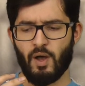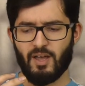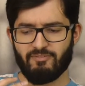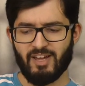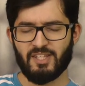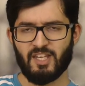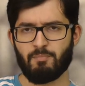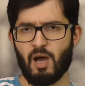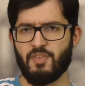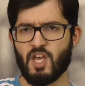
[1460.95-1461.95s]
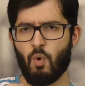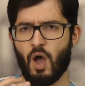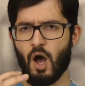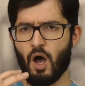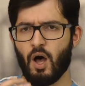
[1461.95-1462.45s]
offended by the
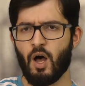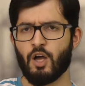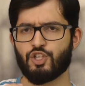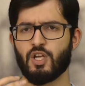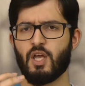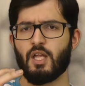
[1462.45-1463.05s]
quite harsh